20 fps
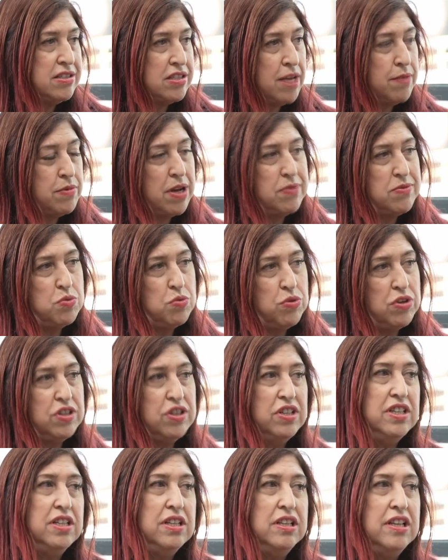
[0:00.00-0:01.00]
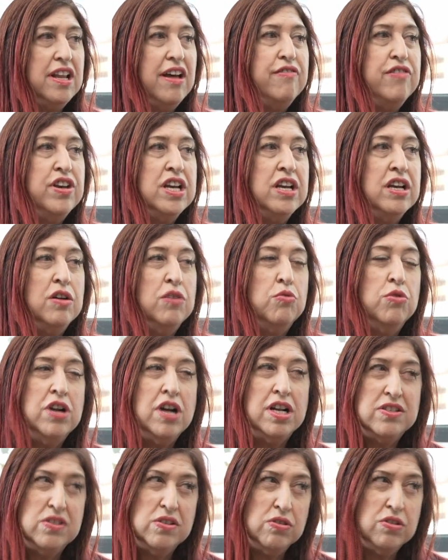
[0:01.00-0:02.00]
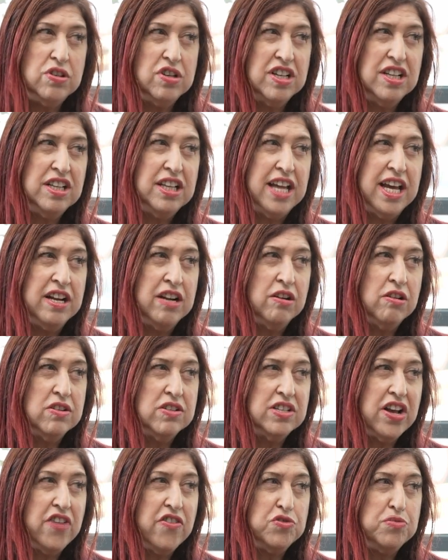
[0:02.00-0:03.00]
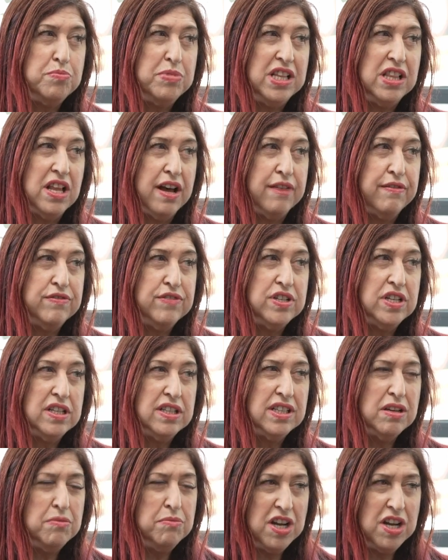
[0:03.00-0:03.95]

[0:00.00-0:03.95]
Sometimes we're good at loving, we're not so good at letting ourselves be loved.